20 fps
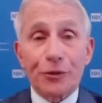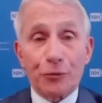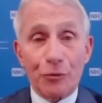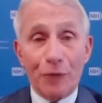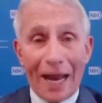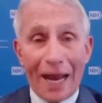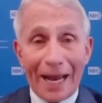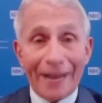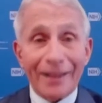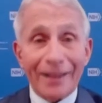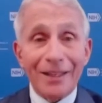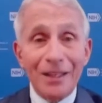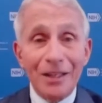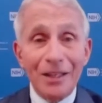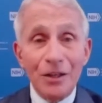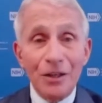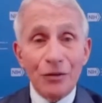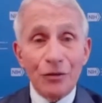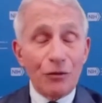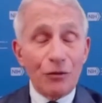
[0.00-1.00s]
threat
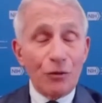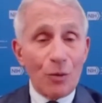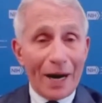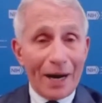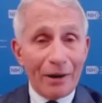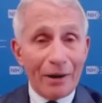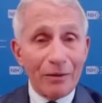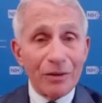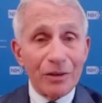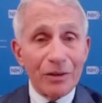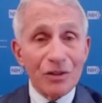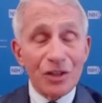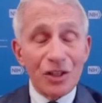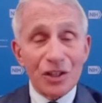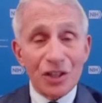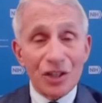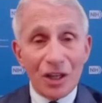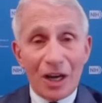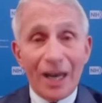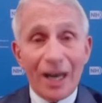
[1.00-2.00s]
throughout
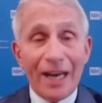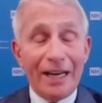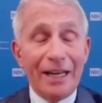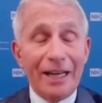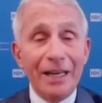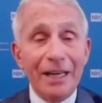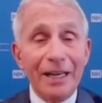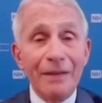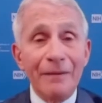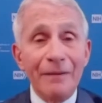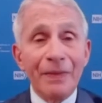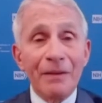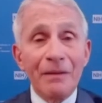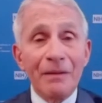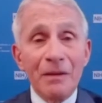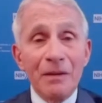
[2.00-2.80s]
society,